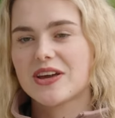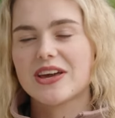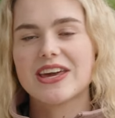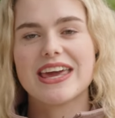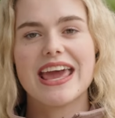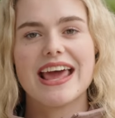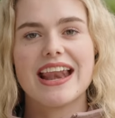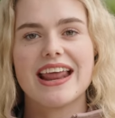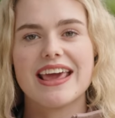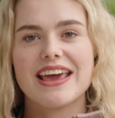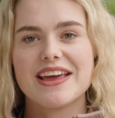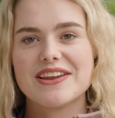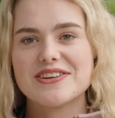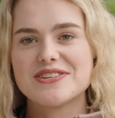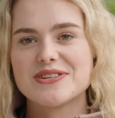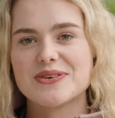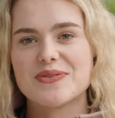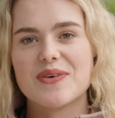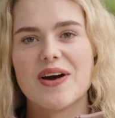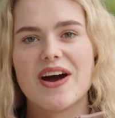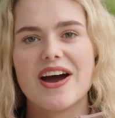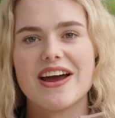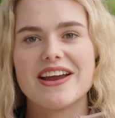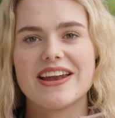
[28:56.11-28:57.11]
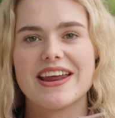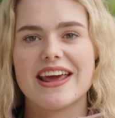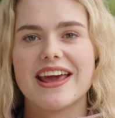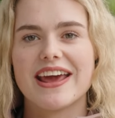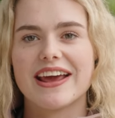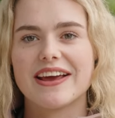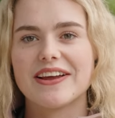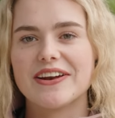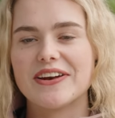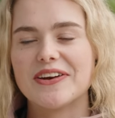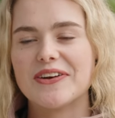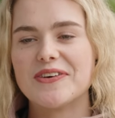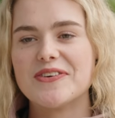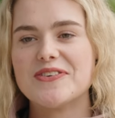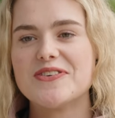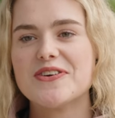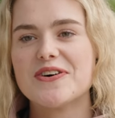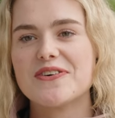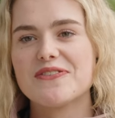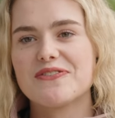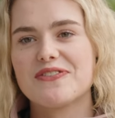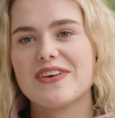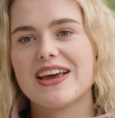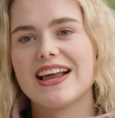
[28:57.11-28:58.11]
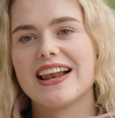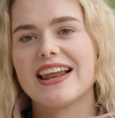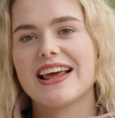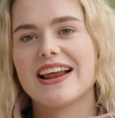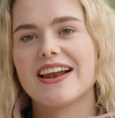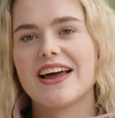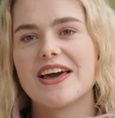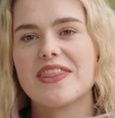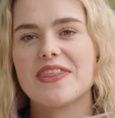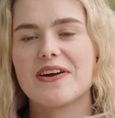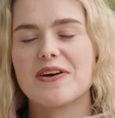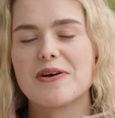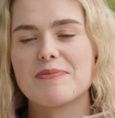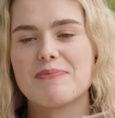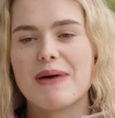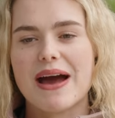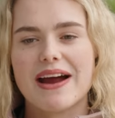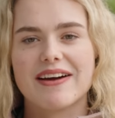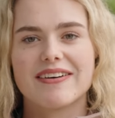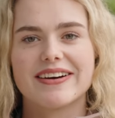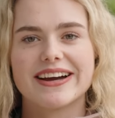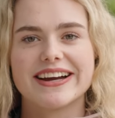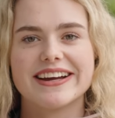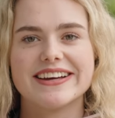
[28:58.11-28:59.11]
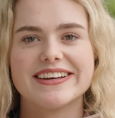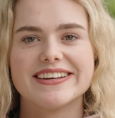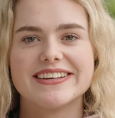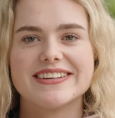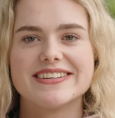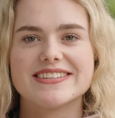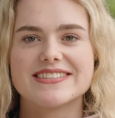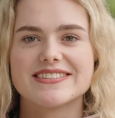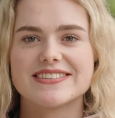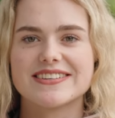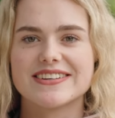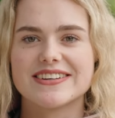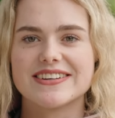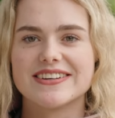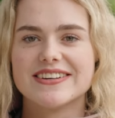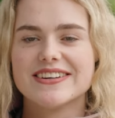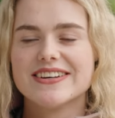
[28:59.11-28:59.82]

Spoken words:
getting into riding and not feeling like there are barriers and